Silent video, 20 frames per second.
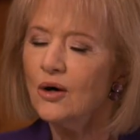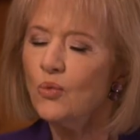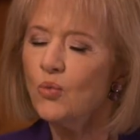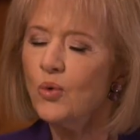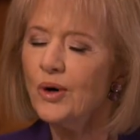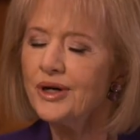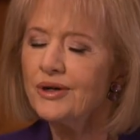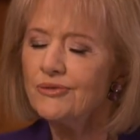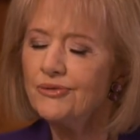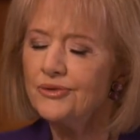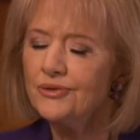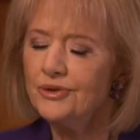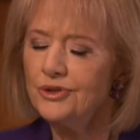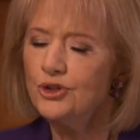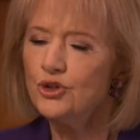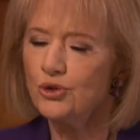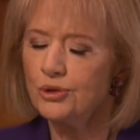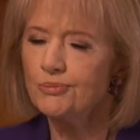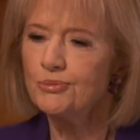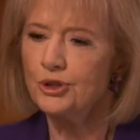One of
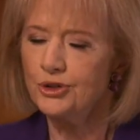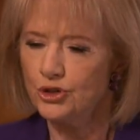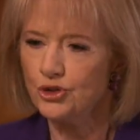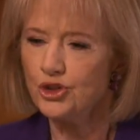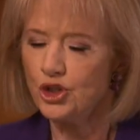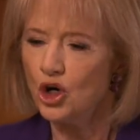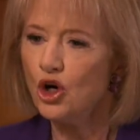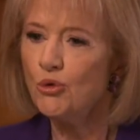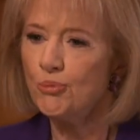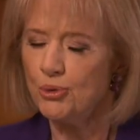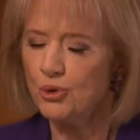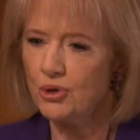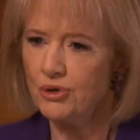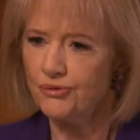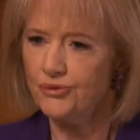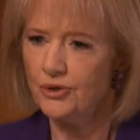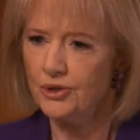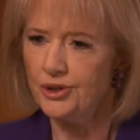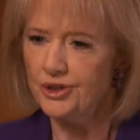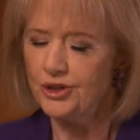your, your co
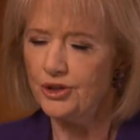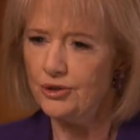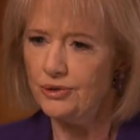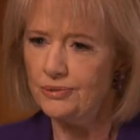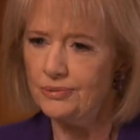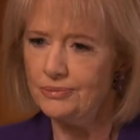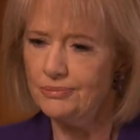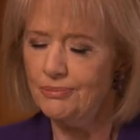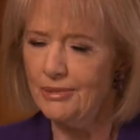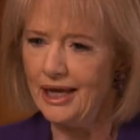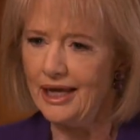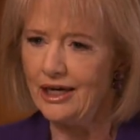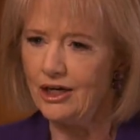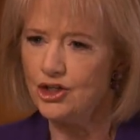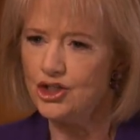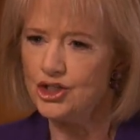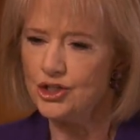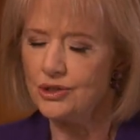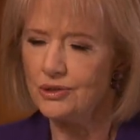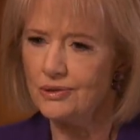portfolio
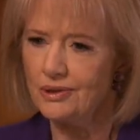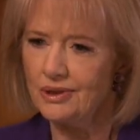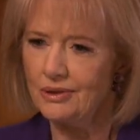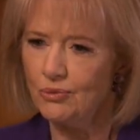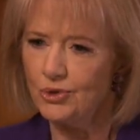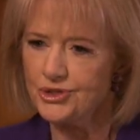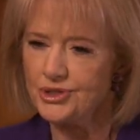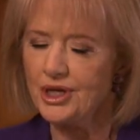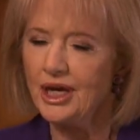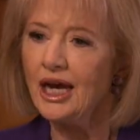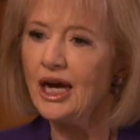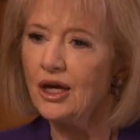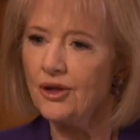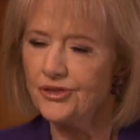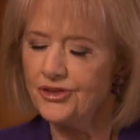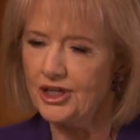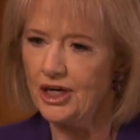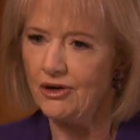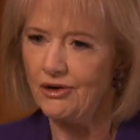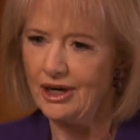manager was a
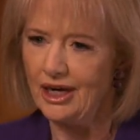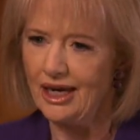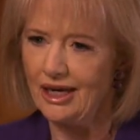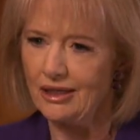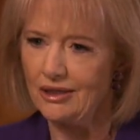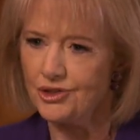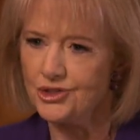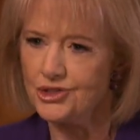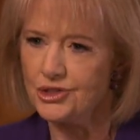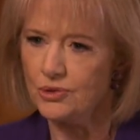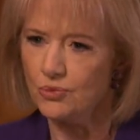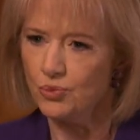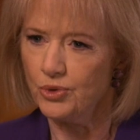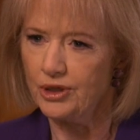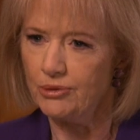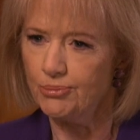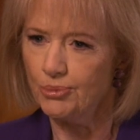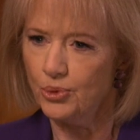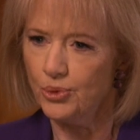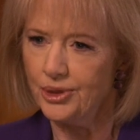healthcare analyst at
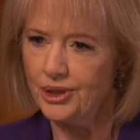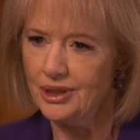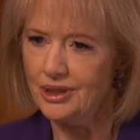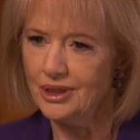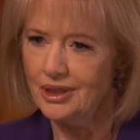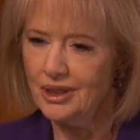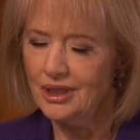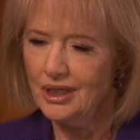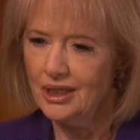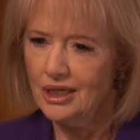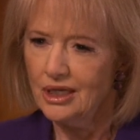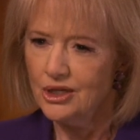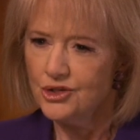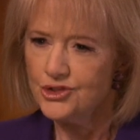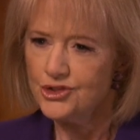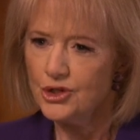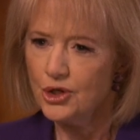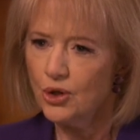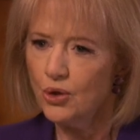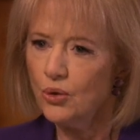one point.
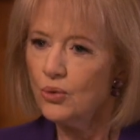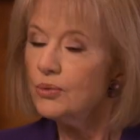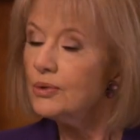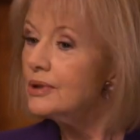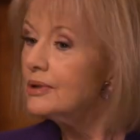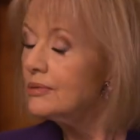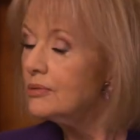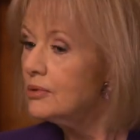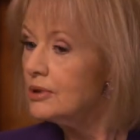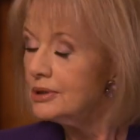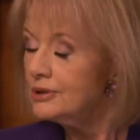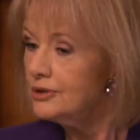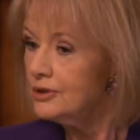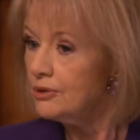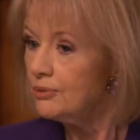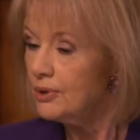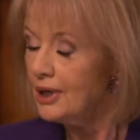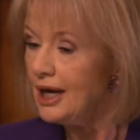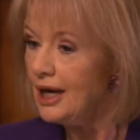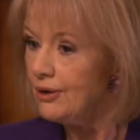So, you
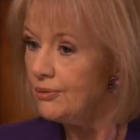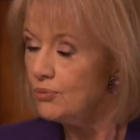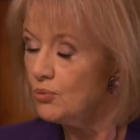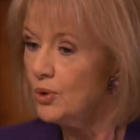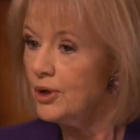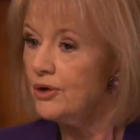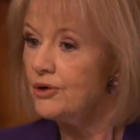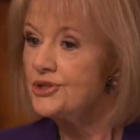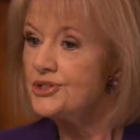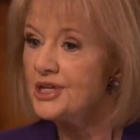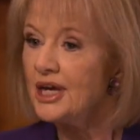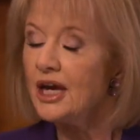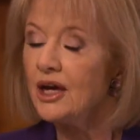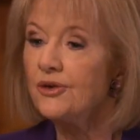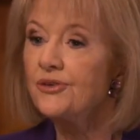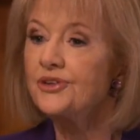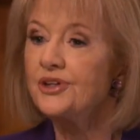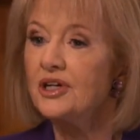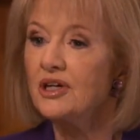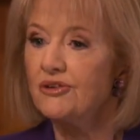know, how, where does
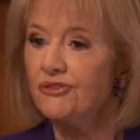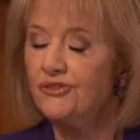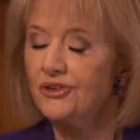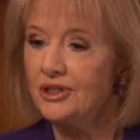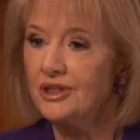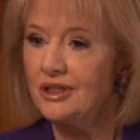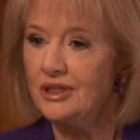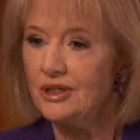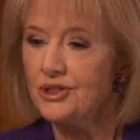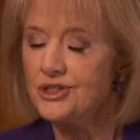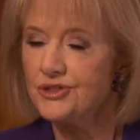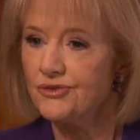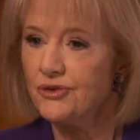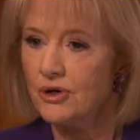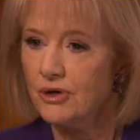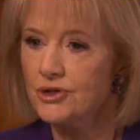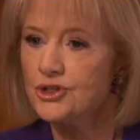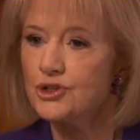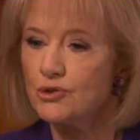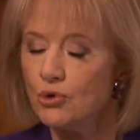healthcare fit in as
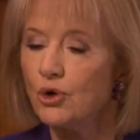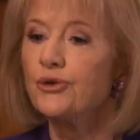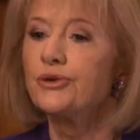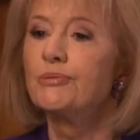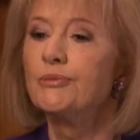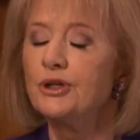far as growth?